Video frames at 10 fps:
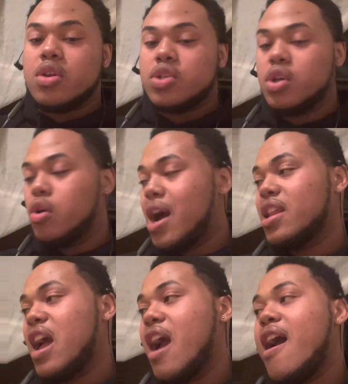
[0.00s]
So I
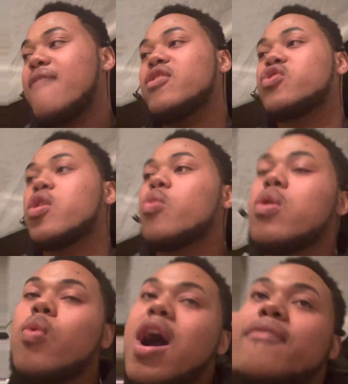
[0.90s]
have to disagree with
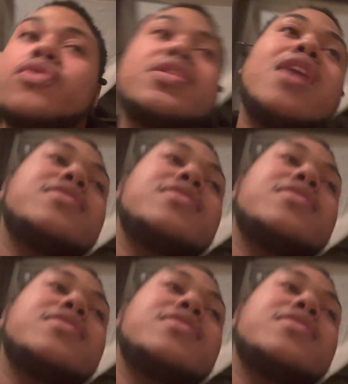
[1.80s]
Waffles how he